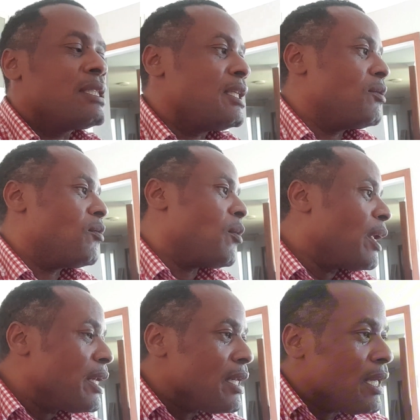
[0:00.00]
and
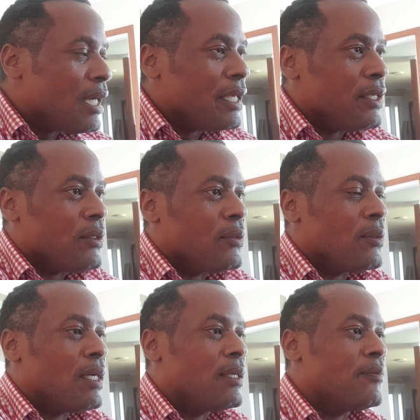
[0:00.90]
when are you
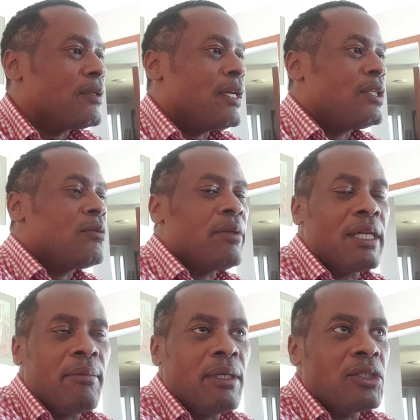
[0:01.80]
going to bring
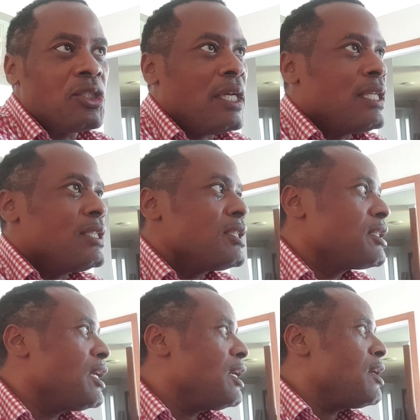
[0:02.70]
about change,